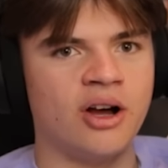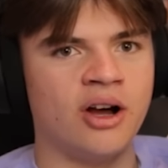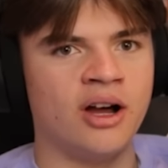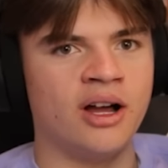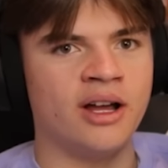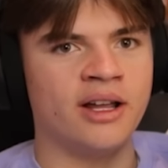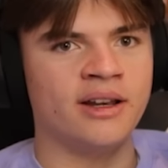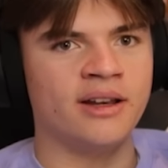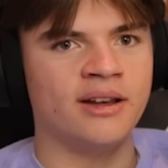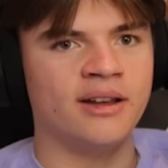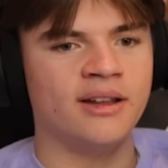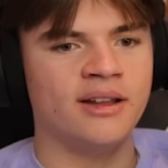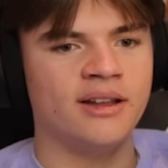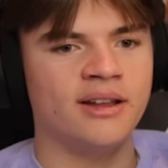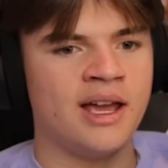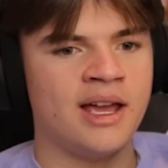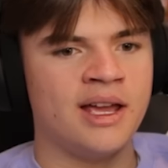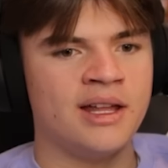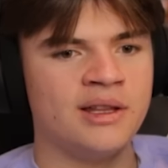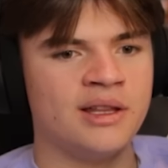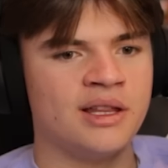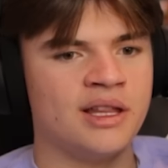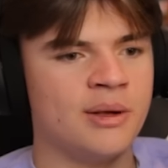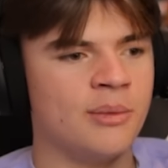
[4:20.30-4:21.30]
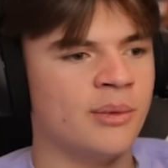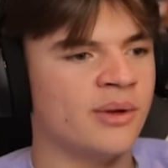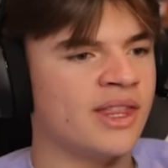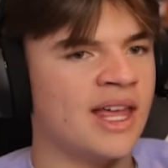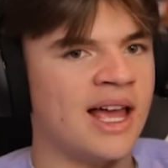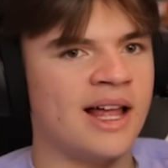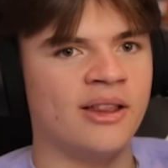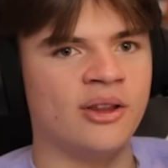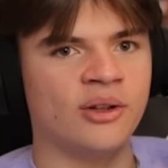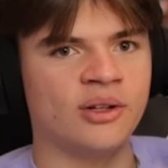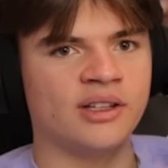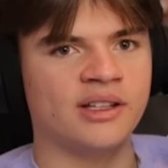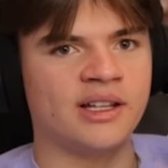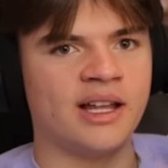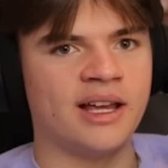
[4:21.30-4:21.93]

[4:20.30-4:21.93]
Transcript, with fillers: on and see what that looks